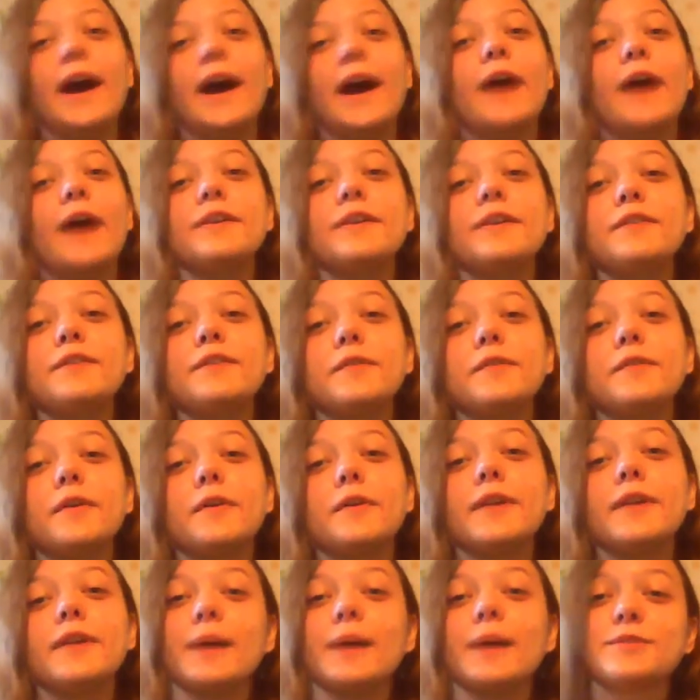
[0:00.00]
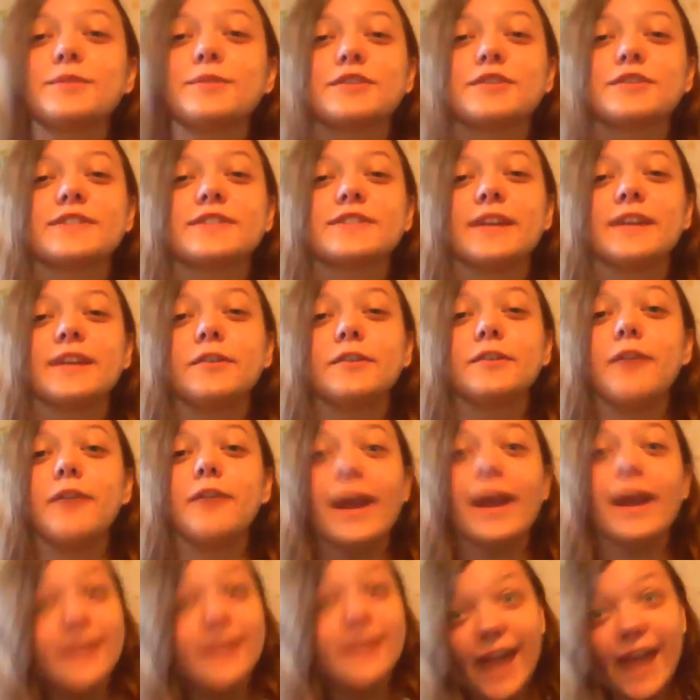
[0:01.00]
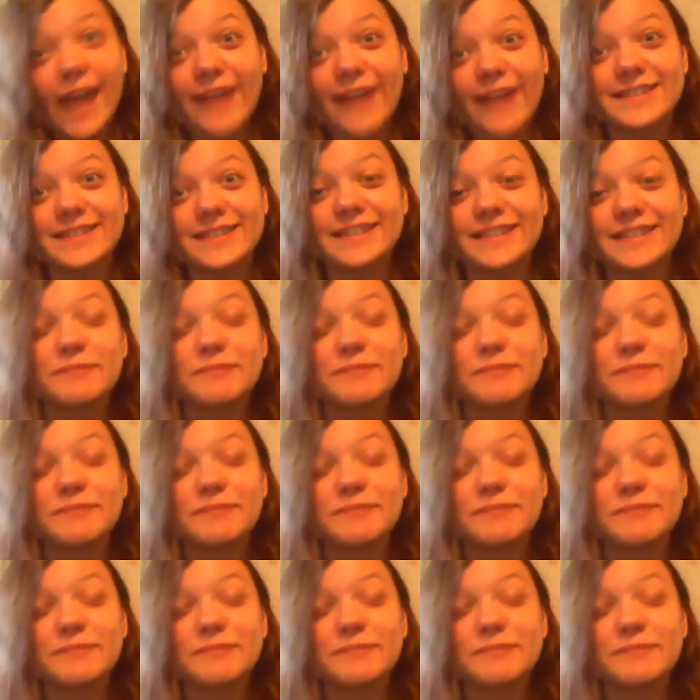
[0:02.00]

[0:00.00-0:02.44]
Howdy everyone, I'm Circus Tangle, and yes,